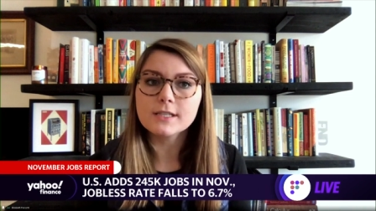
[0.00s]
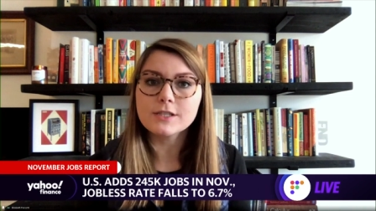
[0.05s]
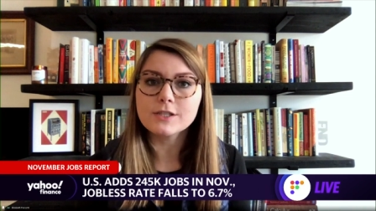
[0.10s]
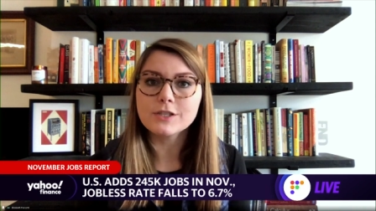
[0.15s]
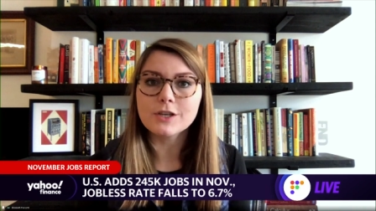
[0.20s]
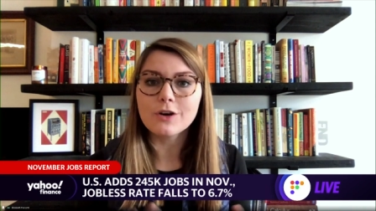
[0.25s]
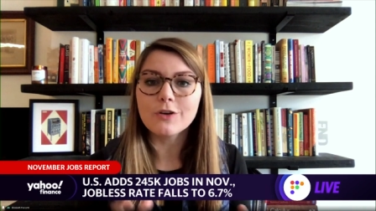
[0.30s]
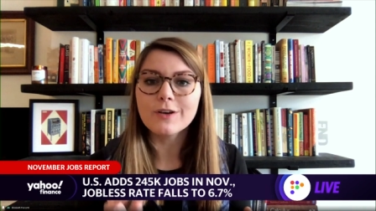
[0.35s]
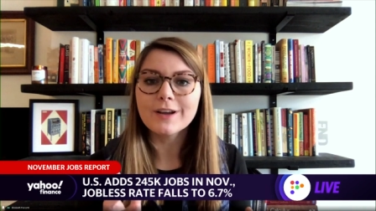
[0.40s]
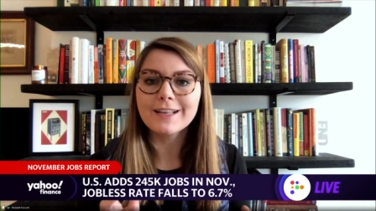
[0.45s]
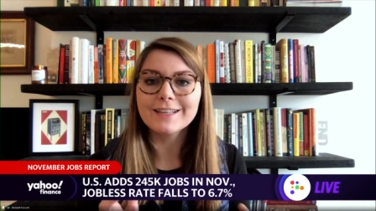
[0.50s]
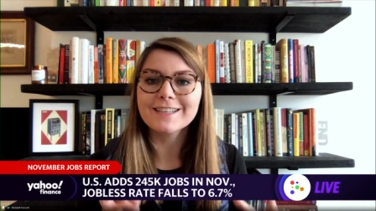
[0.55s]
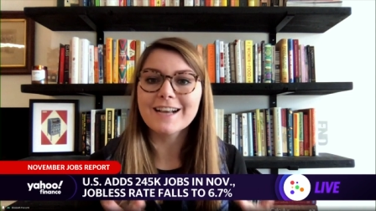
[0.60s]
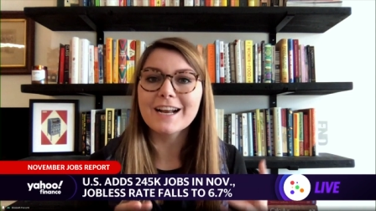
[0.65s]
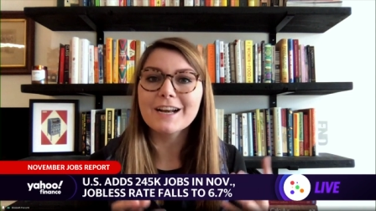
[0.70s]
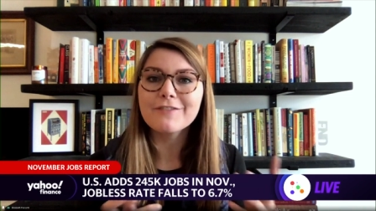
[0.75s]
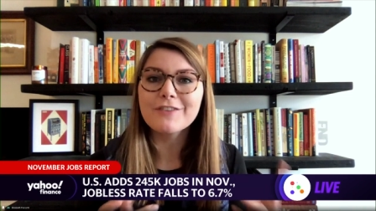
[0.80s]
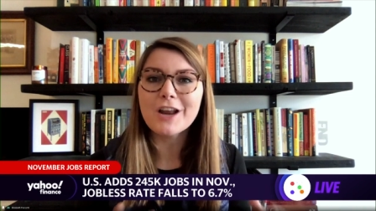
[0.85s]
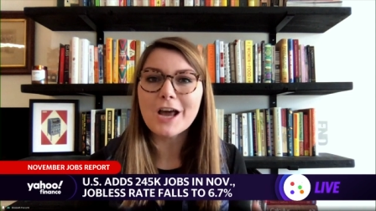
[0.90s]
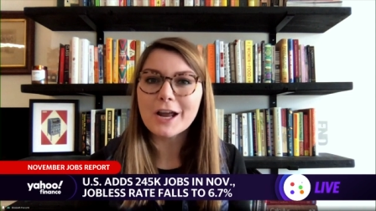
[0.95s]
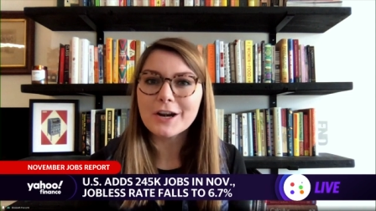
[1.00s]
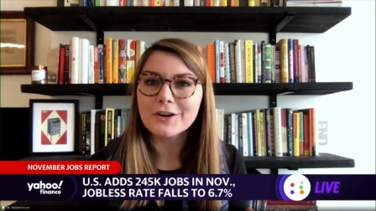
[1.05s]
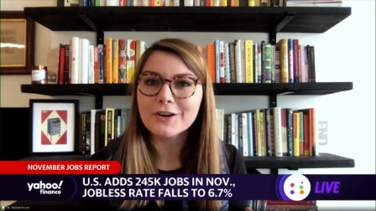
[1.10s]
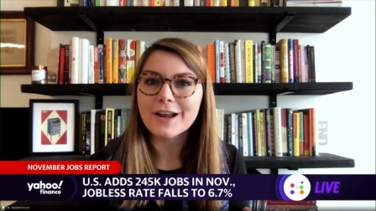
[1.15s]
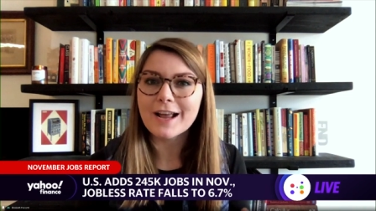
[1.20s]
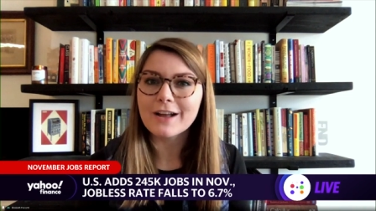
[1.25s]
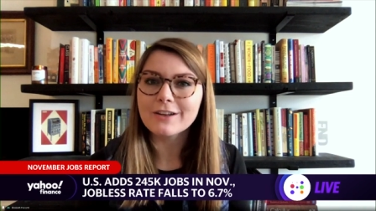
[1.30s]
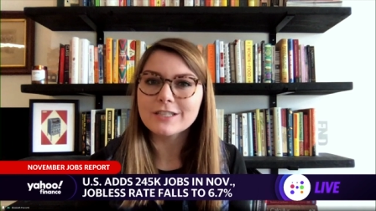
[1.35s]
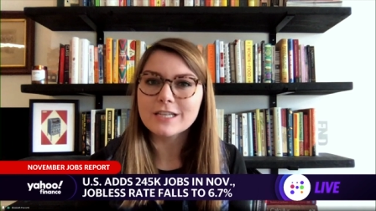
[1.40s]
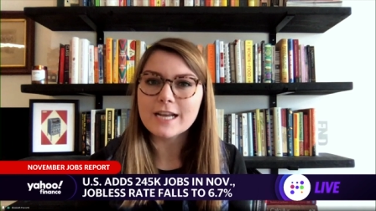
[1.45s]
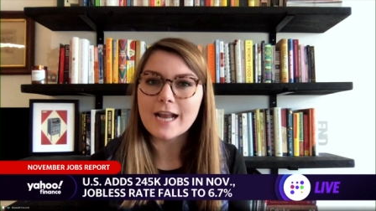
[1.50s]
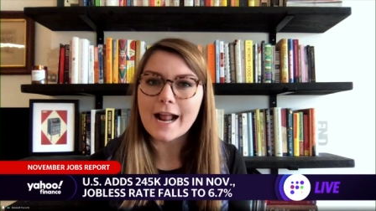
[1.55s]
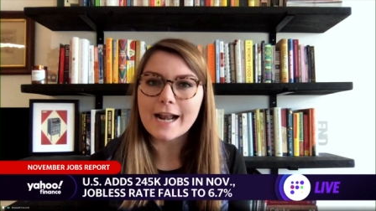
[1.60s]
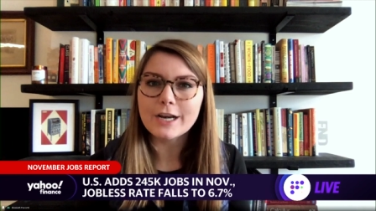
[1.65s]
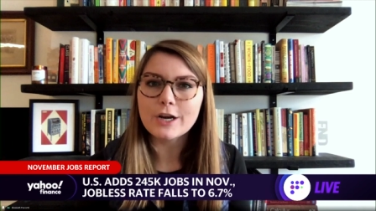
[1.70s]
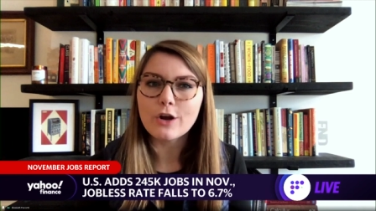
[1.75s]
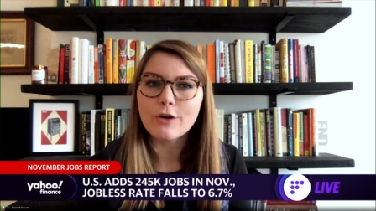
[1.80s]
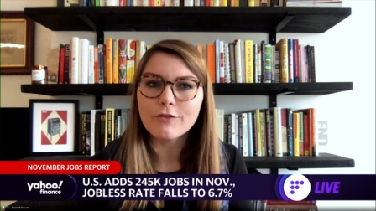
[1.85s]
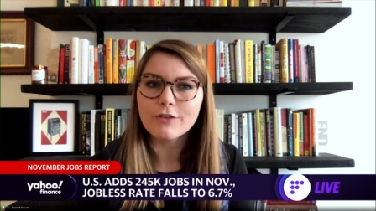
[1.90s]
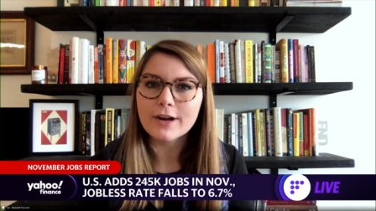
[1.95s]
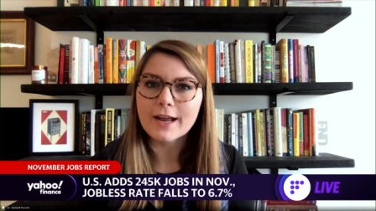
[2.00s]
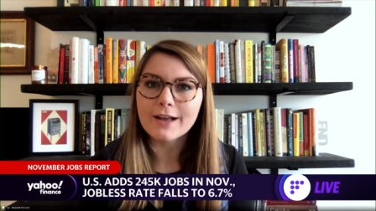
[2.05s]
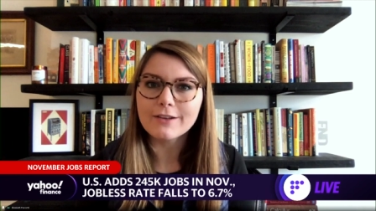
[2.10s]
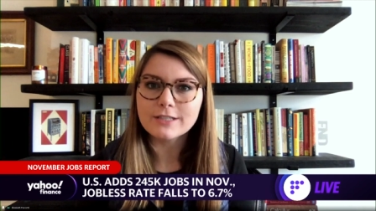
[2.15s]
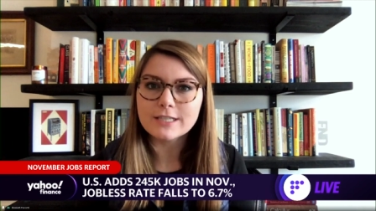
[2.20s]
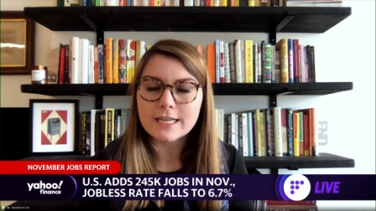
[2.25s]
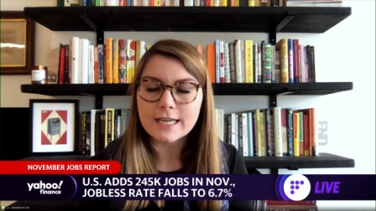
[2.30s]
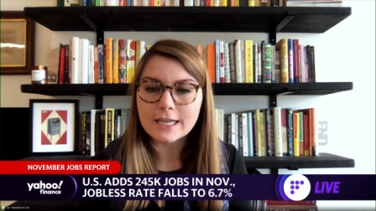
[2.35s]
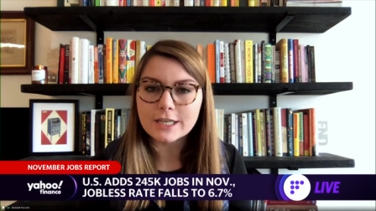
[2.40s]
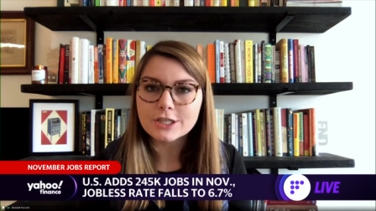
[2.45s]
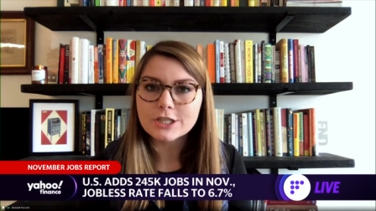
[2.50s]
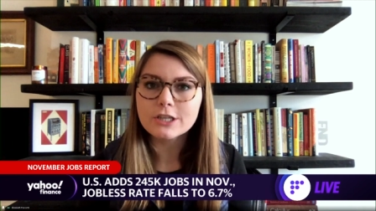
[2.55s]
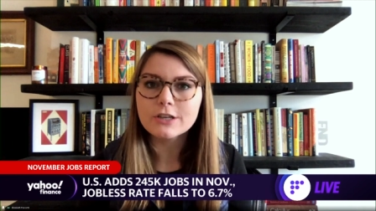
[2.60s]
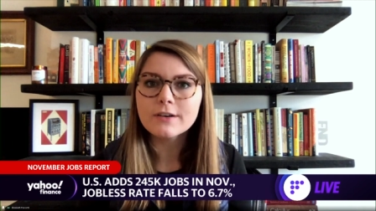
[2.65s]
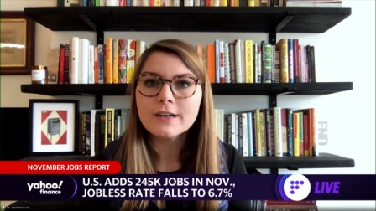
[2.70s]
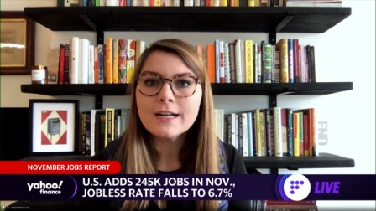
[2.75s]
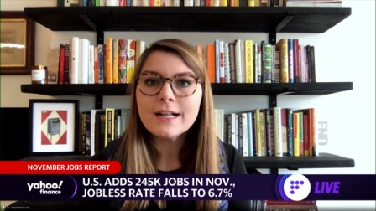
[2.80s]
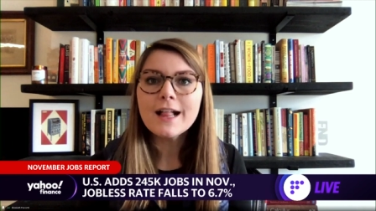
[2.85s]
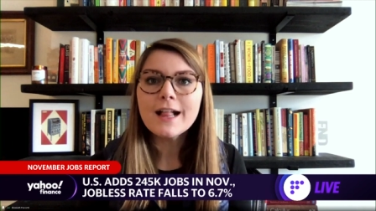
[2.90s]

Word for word: And so it's kind of an undercounting and an overcounting issue.